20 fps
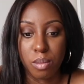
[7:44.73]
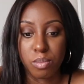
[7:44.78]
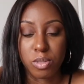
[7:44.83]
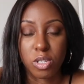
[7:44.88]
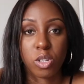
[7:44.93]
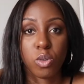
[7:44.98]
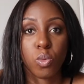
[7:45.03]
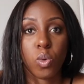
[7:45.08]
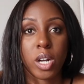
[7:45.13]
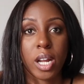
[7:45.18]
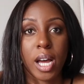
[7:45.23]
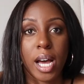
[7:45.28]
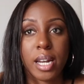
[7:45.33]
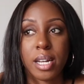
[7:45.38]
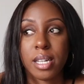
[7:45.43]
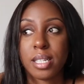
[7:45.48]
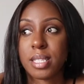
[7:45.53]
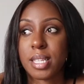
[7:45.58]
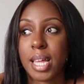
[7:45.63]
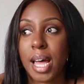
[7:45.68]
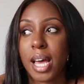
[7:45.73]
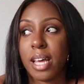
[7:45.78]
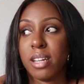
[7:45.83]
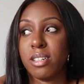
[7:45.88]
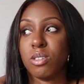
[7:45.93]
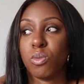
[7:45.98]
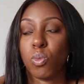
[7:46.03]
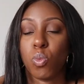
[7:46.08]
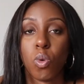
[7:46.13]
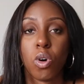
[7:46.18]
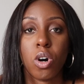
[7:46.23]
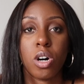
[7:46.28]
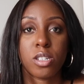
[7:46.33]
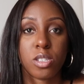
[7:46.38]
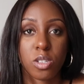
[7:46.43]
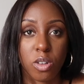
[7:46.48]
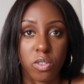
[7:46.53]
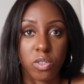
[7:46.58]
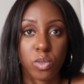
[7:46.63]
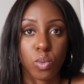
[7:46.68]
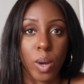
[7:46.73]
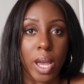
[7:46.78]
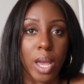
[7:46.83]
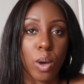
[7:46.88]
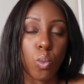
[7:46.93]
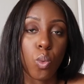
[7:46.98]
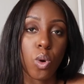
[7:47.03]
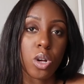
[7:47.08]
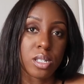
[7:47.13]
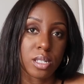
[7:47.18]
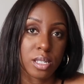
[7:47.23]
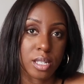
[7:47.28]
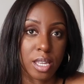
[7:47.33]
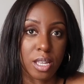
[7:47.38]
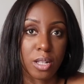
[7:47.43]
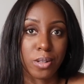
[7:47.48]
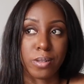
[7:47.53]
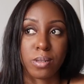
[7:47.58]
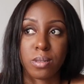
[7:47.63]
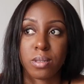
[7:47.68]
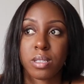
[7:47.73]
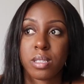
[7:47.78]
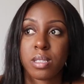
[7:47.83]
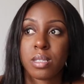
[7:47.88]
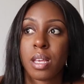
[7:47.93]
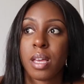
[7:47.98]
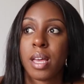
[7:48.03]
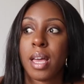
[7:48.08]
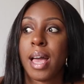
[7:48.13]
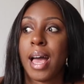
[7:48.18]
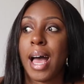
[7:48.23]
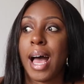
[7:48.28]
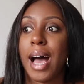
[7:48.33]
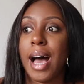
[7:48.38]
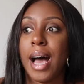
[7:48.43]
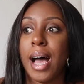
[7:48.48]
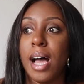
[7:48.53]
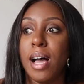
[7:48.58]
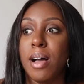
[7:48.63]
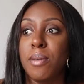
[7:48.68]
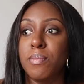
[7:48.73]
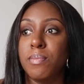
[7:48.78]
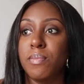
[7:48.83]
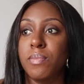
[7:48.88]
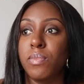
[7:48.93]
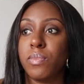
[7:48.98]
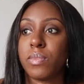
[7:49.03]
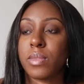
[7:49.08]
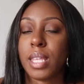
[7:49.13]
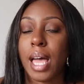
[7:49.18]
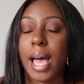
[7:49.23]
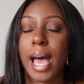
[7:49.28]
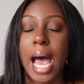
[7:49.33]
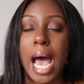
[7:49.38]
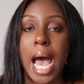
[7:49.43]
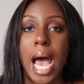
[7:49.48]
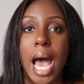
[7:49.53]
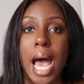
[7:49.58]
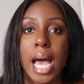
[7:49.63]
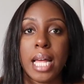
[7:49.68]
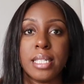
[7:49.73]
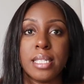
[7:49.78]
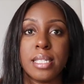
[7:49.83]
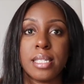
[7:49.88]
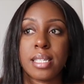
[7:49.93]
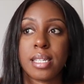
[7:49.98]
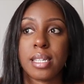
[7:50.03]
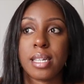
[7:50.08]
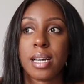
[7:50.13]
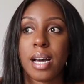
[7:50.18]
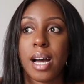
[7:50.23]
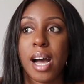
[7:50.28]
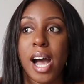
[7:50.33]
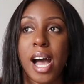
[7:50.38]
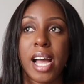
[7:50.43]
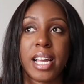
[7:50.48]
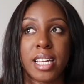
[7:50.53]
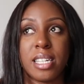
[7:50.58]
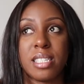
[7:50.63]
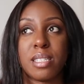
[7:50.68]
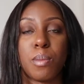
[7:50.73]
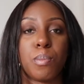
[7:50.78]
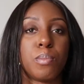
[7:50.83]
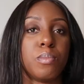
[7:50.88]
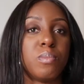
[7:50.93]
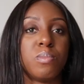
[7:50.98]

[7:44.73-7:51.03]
So you want to understand what software, what skills, and I guess